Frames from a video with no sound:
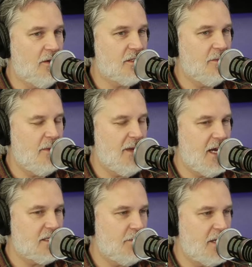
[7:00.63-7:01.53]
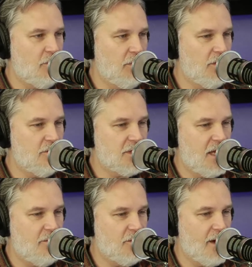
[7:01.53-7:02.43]
and so maybe constipation blues
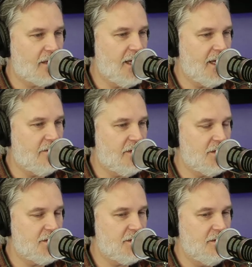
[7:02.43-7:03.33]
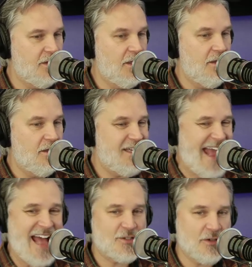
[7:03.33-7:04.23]
came directly out of his
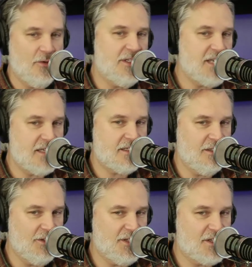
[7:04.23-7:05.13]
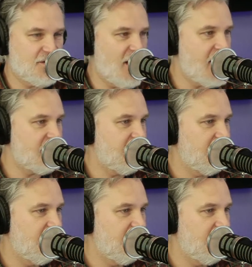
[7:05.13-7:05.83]
gastrointestinal distress.